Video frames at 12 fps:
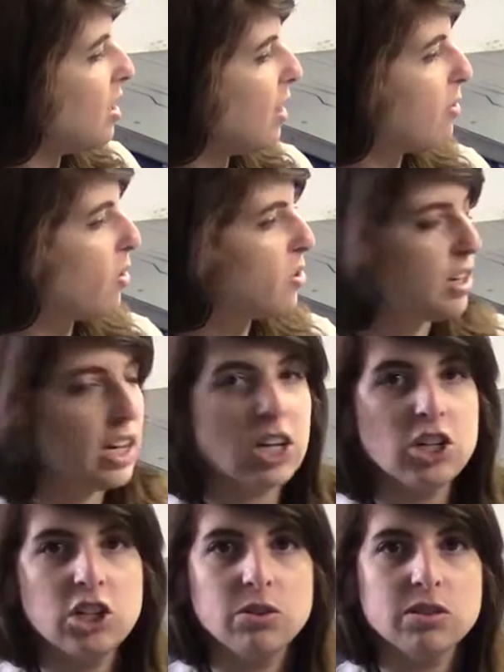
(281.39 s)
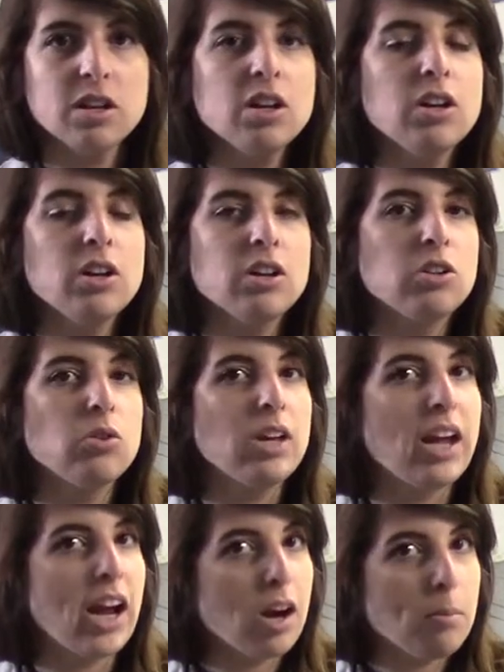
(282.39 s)
if there was any issues to
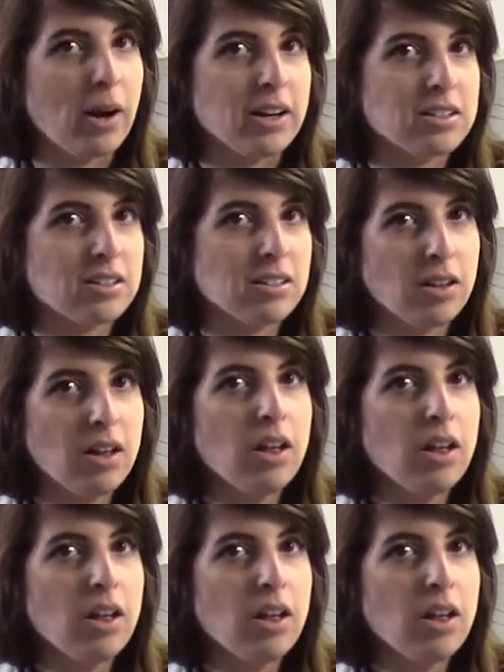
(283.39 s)
the air boss.